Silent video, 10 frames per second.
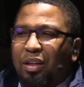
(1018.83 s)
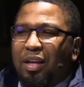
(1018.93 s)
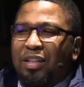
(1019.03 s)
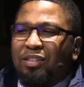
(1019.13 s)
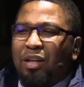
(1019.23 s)

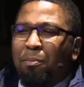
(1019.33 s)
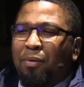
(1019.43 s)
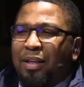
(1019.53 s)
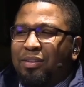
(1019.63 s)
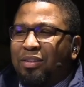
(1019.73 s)
in some
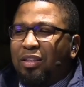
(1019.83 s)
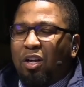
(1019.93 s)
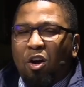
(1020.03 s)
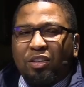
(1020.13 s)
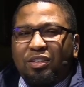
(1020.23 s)
places it
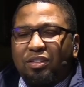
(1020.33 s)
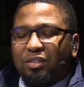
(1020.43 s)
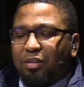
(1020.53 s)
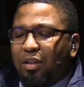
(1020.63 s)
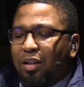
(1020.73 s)
costs
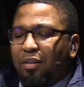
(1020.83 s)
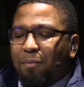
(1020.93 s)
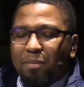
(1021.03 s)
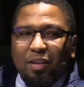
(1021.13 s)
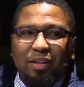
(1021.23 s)

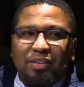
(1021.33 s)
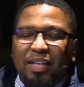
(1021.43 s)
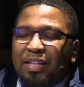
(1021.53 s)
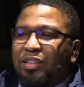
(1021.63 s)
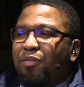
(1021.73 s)

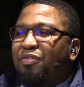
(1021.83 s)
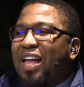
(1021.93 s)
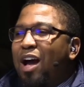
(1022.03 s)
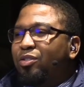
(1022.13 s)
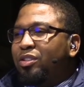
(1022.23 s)
tens of
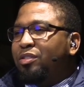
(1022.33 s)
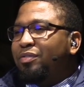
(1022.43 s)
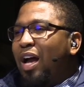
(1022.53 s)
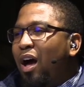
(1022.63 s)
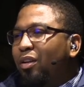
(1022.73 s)
thousands
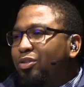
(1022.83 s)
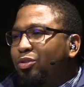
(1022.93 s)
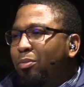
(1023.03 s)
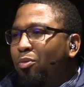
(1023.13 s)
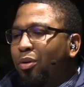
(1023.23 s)
of dollars
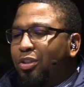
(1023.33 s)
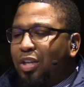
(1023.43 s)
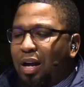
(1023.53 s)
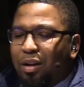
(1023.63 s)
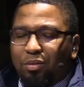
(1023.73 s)
to abort a child.